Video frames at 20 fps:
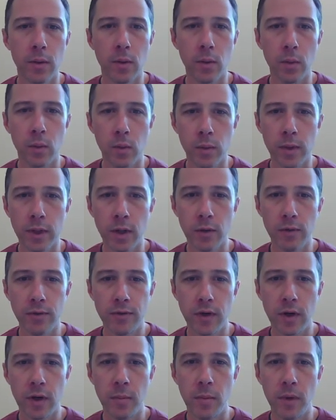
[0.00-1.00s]
we go
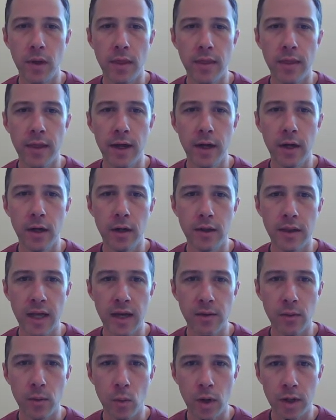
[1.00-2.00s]
from there and
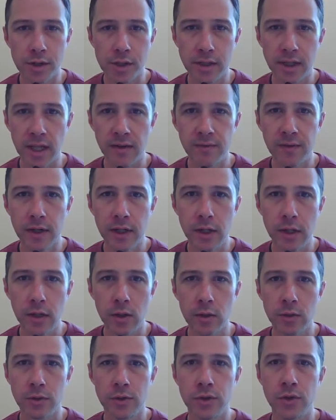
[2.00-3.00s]
watching that
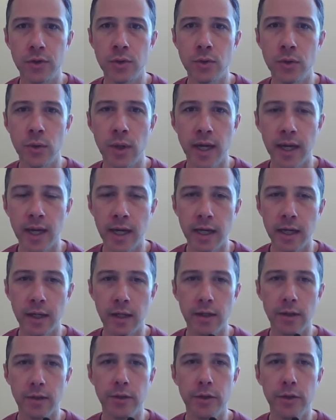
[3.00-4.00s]
video to
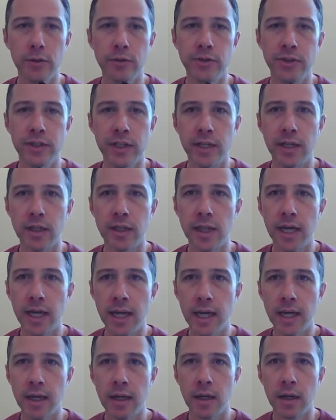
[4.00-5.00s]
a
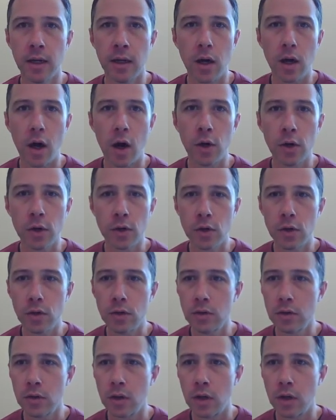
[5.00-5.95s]
NewsELA article